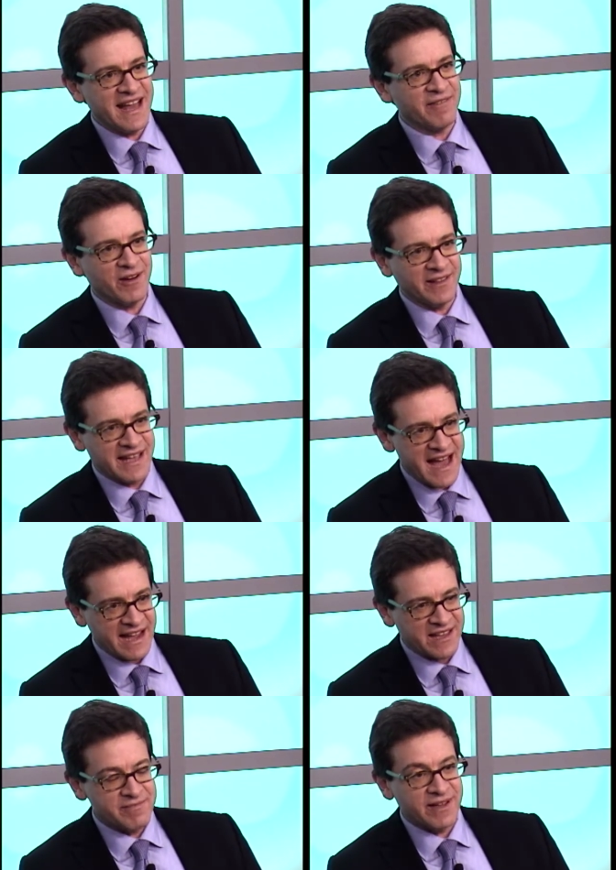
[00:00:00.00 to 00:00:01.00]
have all the
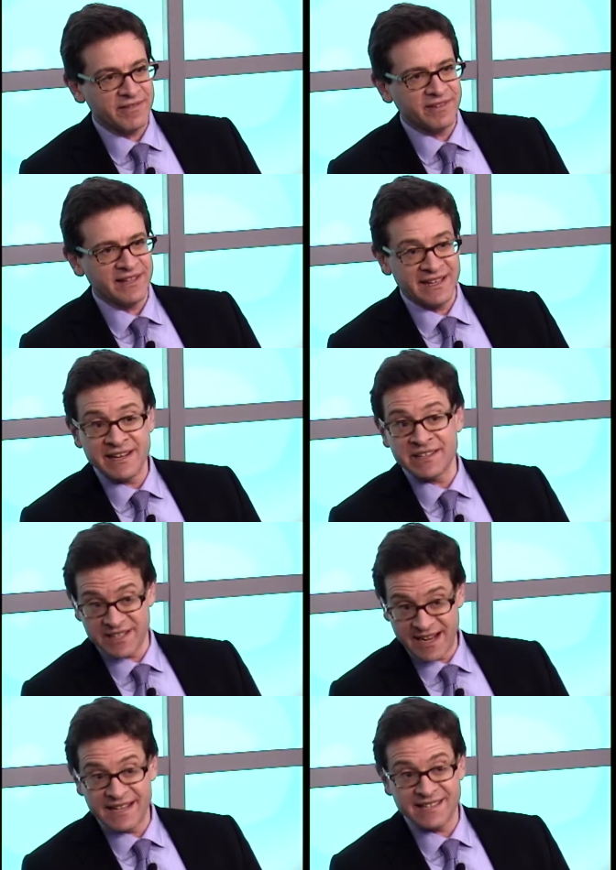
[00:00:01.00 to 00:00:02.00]
acumen of Lyndon
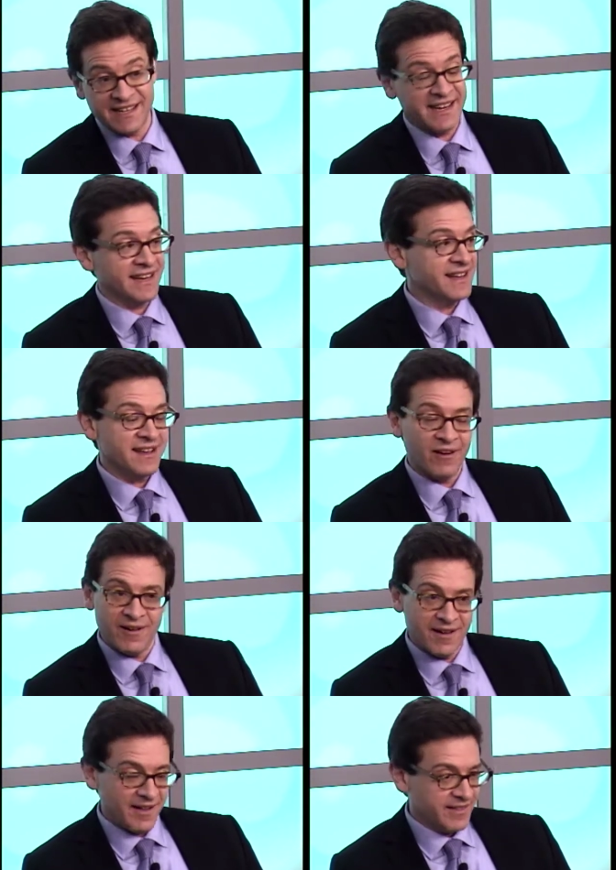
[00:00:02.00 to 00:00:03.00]
Johnson and
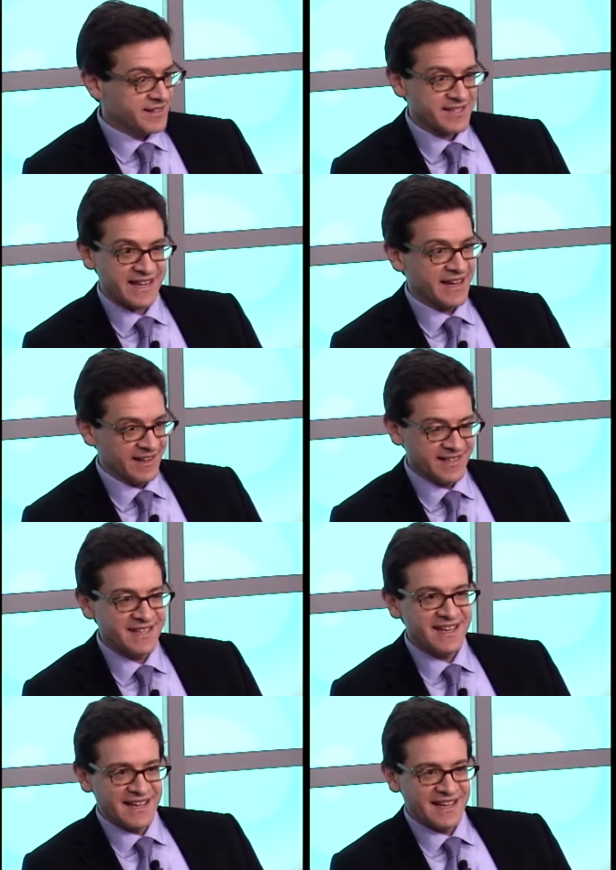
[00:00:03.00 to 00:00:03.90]
all the skills,